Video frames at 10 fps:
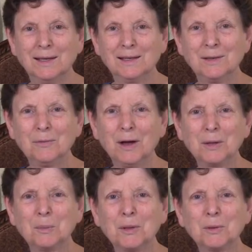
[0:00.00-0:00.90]

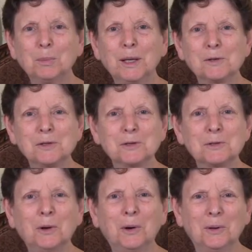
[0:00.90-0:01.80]
Divine Mother, bless us
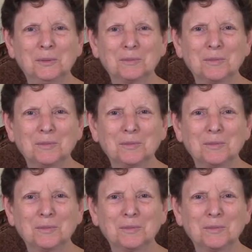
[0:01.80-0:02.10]
all.